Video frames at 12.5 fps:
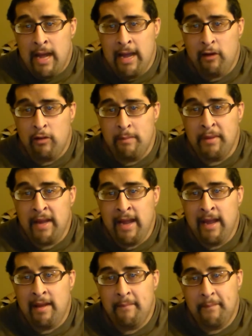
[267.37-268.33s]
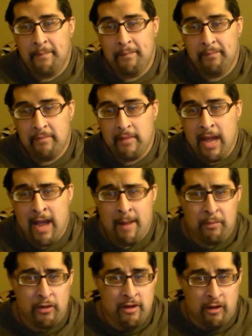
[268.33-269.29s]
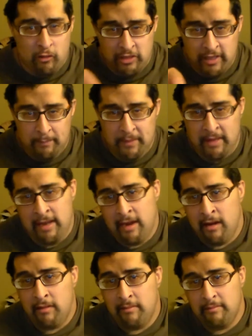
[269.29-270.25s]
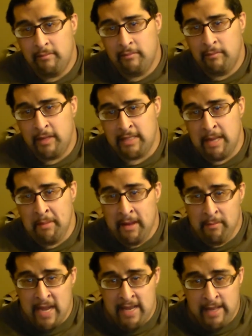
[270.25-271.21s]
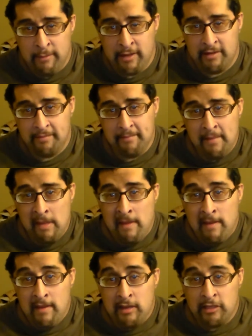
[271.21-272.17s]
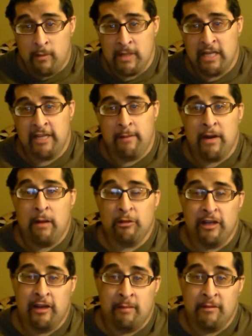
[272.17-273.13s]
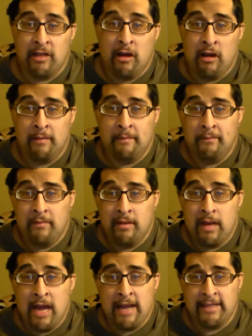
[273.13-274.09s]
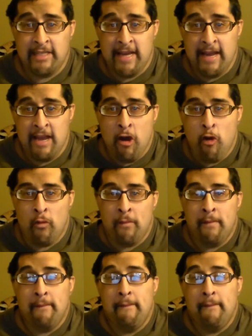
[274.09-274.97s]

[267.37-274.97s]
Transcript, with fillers: I go and pay. I put no tip in there because I pay by debit. So when the tip option comes along, I say no